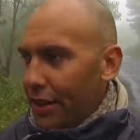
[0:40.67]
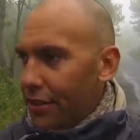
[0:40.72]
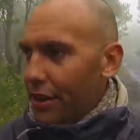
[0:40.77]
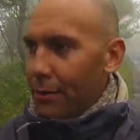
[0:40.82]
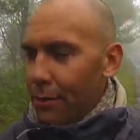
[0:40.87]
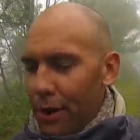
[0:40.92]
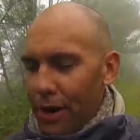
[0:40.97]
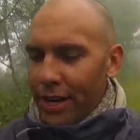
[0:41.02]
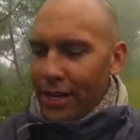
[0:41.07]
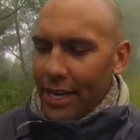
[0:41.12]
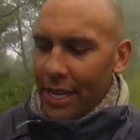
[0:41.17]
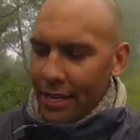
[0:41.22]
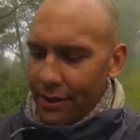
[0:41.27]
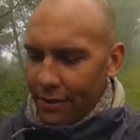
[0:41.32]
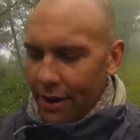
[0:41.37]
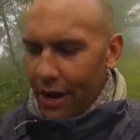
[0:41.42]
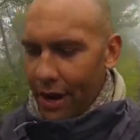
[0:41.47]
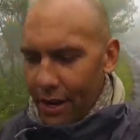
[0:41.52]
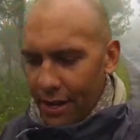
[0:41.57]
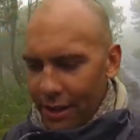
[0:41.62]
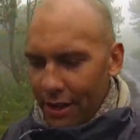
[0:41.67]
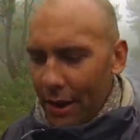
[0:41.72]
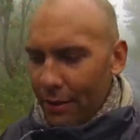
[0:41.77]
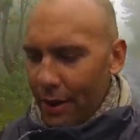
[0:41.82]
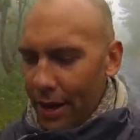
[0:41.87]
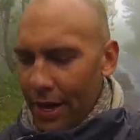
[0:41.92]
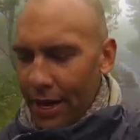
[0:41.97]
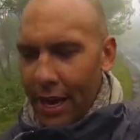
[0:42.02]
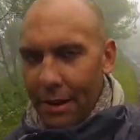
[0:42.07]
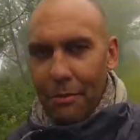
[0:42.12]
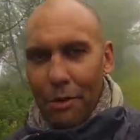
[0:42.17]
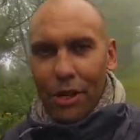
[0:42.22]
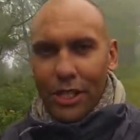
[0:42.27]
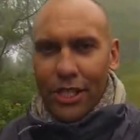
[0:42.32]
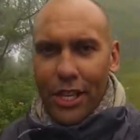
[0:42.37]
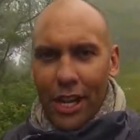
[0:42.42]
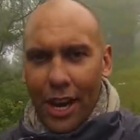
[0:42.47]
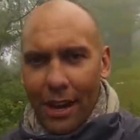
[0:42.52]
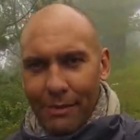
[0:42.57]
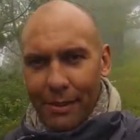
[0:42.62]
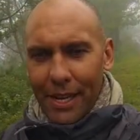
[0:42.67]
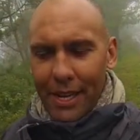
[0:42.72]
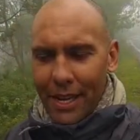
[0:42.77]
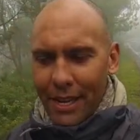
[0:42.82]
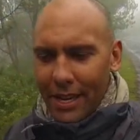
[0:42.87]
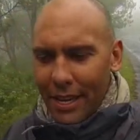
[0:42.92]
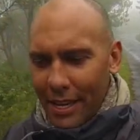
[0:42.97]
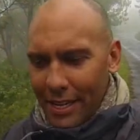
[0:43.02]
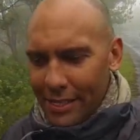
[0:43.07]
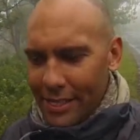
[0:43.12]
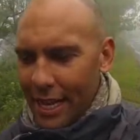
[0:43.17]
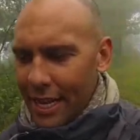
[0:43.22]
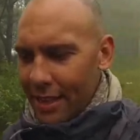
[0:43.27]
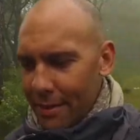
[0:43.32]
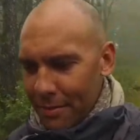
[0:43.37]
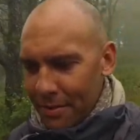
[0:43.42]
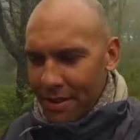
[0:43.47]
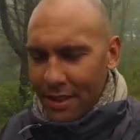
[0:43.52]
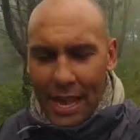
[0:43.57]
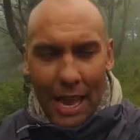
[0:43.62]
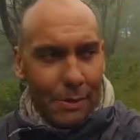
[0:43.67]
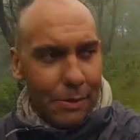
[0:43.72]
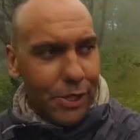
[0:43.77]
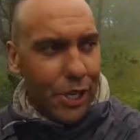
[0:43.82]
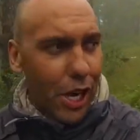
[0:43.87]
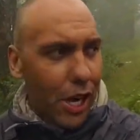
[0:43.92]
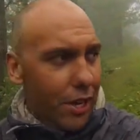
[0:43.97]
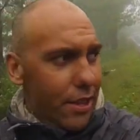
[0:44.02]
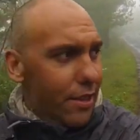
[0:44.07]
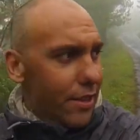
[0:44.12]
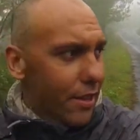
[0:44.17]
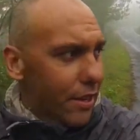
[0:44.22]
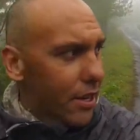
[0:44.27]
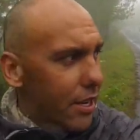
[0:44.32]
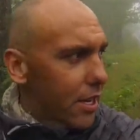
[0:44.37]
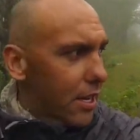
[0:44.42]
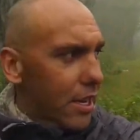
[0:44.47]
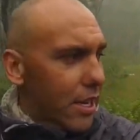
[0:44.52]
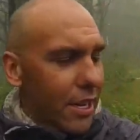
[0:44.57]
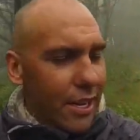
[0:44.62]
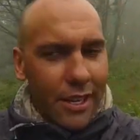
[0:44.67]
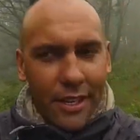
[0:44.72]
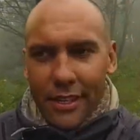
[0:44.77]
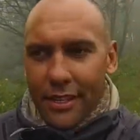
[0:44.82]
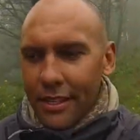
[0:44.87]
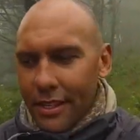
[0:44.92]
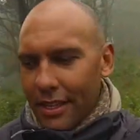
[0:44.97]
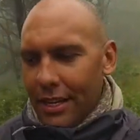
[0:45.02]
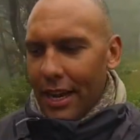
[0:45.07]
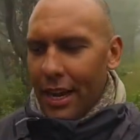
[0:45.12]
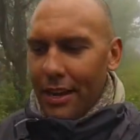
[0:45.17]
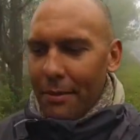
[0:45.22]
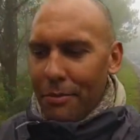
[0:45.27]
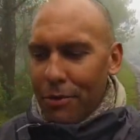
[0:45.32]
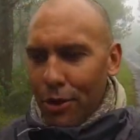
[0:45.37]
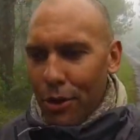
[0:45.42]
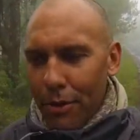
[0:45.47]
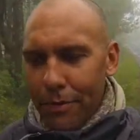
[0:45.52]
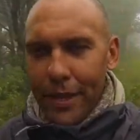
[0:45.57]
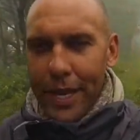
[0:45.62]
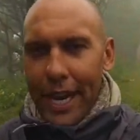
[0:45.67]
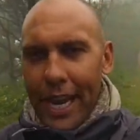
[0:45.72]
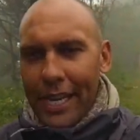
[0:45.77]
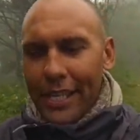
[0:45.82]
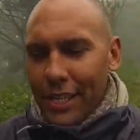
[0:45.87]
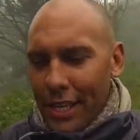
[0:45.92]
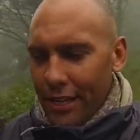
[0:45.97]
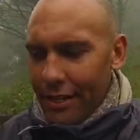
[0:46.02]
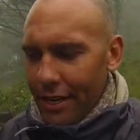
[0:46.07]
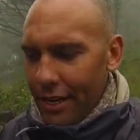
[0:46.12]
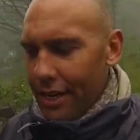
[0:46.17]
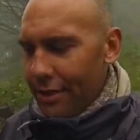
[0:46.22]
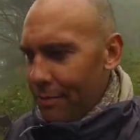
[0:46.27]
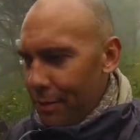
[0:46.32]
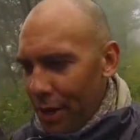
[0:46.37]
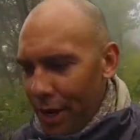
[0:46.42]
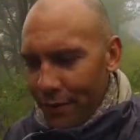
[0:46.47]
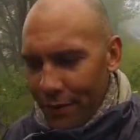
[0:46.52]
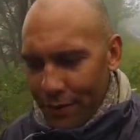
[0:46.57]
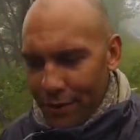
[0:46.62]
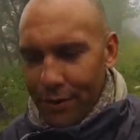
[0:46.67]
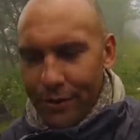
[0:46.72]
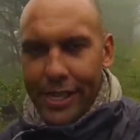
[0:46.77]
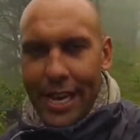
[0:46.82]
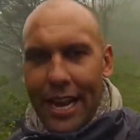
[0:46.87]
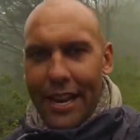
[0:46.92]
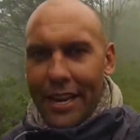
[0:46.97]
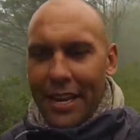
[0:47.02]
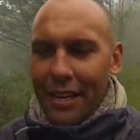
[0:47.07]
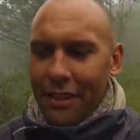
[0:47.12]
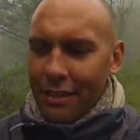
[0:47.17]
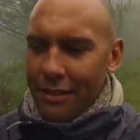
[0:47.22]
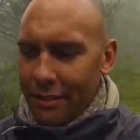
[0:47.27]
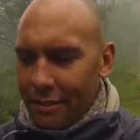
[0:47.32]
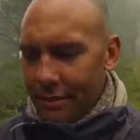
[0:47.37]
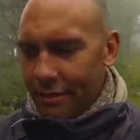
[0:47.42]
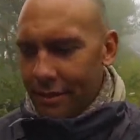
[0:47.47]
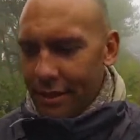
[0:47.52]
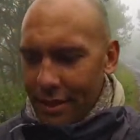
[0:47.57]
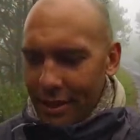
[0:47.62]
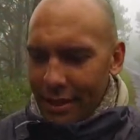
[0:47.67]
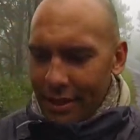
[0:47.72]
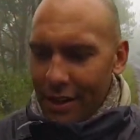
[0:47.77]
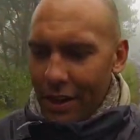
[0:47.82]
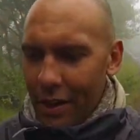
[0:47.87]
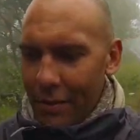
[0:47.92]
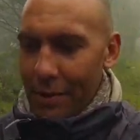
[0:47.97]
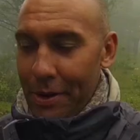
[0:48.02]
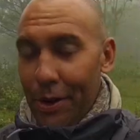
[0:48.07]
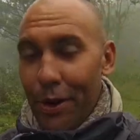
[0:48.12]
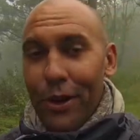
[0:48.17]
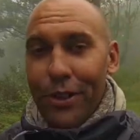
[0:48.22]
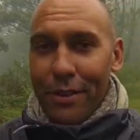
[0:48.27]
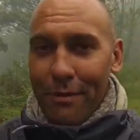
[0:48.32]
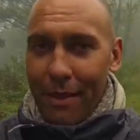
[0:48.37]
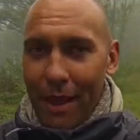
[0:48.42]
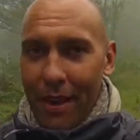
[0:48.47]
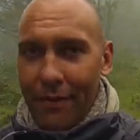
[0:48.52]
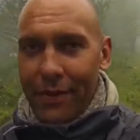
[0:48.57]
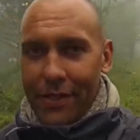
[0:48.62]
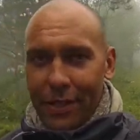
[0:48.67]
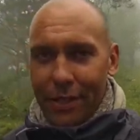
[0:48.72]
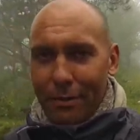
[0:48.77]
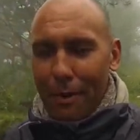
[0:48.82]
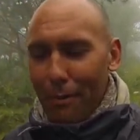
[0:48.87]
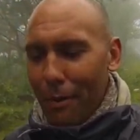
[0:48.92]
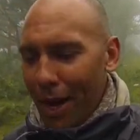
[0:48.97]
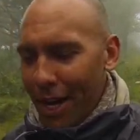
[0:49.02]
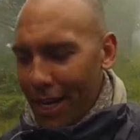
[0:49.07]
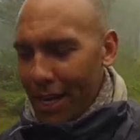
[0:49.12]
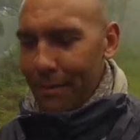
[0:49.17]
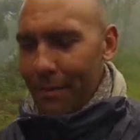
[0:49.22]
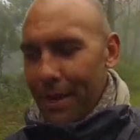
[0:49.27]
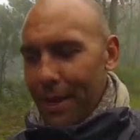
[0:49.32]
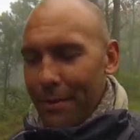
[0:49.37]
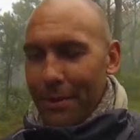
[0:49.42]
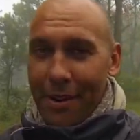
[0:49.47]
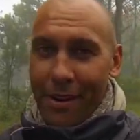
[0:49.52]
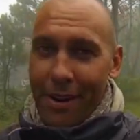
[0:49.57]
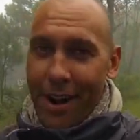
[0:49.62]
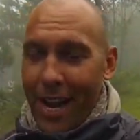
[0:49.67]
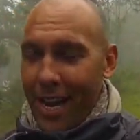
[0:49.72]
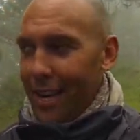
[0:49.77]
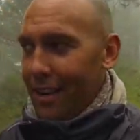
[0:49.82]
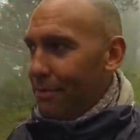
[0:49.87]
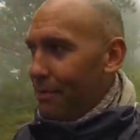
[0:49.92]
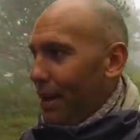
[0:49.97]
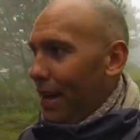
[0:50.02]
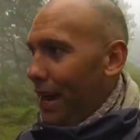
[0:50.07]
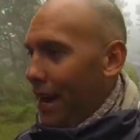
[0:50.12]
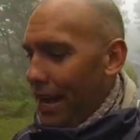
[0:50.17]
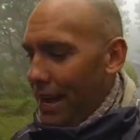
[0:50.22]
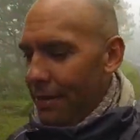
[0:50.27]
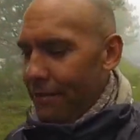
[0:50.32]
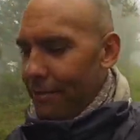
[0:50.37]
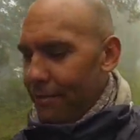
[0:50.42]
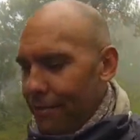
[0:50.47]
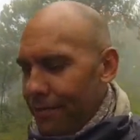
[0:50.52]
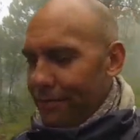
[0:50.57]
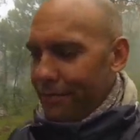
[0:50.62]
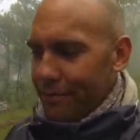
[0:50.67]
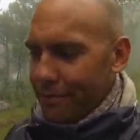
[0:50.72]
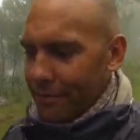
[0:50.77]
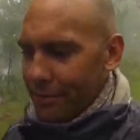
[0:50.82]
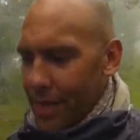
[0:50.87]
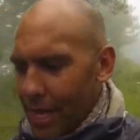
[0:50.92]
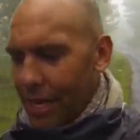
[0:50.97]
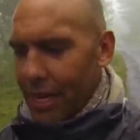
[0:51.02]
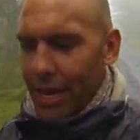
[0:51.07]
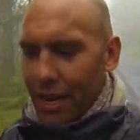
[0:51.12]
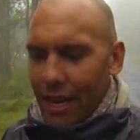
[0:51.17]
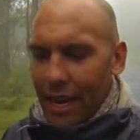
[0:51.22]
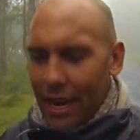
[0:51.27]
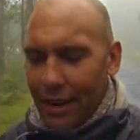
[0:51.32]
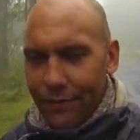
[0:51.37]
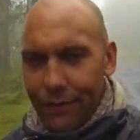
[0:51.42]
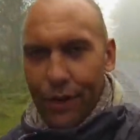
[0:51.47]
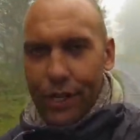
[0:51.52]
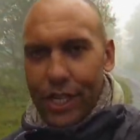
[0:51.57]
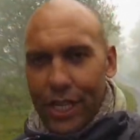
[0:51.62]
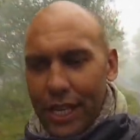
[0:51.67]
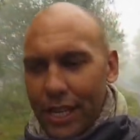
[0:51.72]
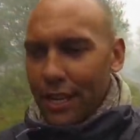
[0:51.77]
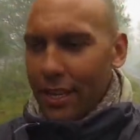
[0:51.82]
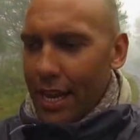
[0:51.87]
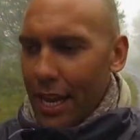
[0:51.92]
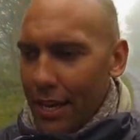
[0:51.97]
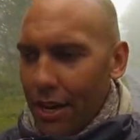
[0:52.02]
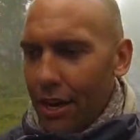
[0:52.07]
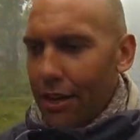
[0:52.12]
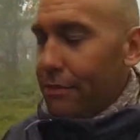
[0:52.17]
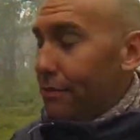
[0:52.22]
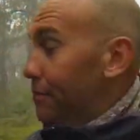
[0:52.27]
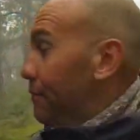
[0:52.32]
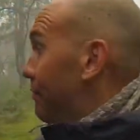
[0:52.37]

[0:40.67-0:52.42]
So I'm walking down the road and that way I got more time to take some snapshots and, you know, absorb the nature. And it's beautiful. It's all downhill. And it would have been awesome though if I took my bike up here. It would have been great. But uh, unfortunately you cannot.